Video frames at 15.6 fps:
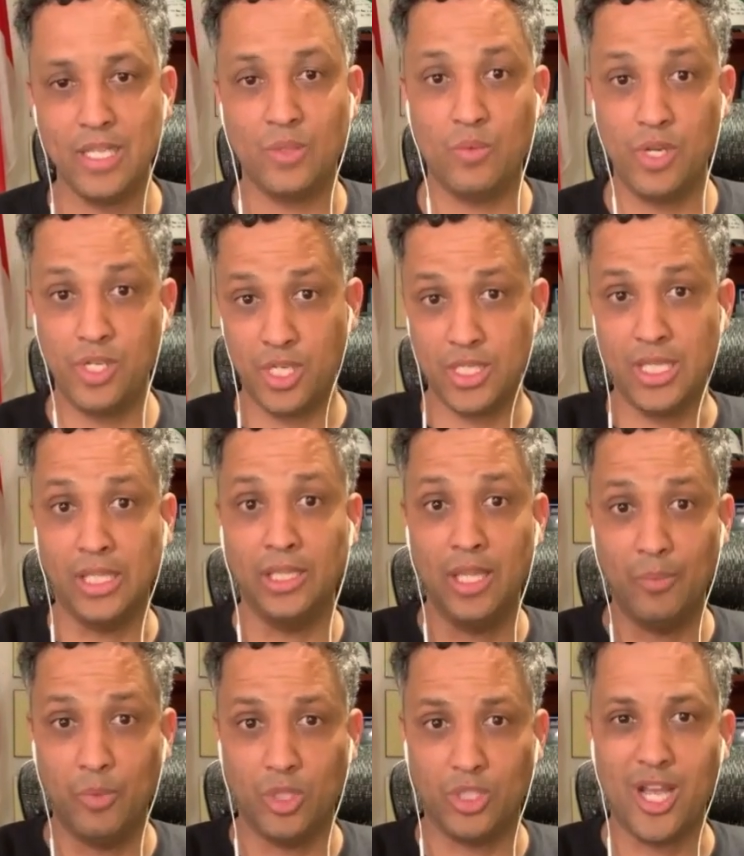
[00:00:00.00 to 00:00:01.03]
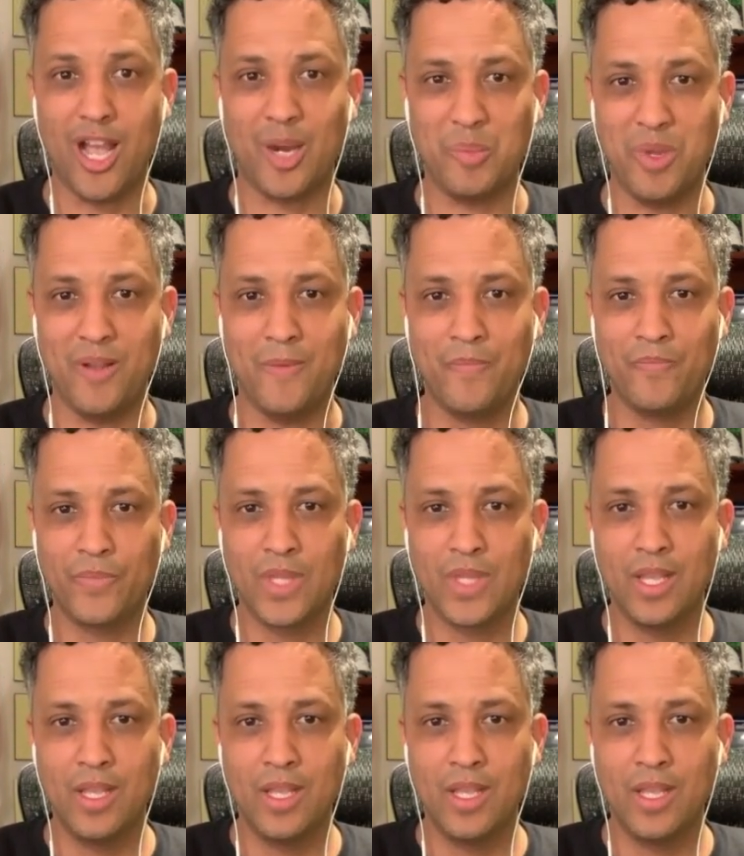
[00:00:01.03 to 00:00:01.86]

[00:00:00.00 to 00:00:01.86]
rent is, which is the liberal dogma.